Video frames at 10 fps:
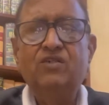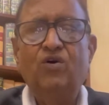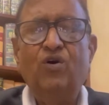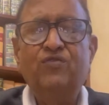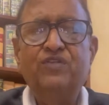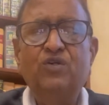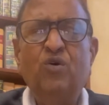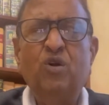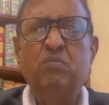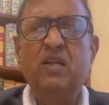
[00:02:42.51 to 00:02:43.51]
of the
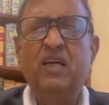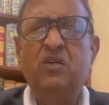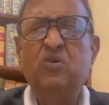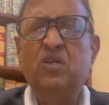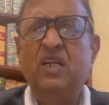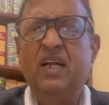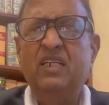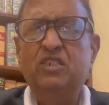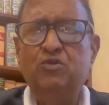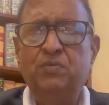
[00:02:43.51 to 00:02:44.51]
Honorable High Court and
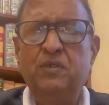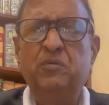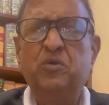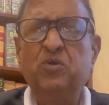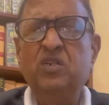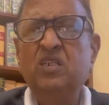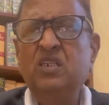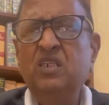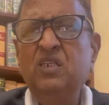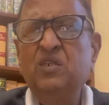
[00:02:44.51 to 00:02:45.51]
the Supreme Court
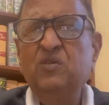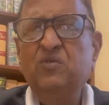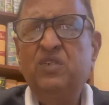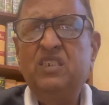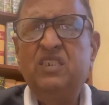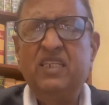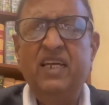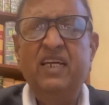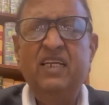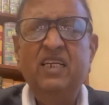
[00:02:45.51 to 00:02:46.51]
which say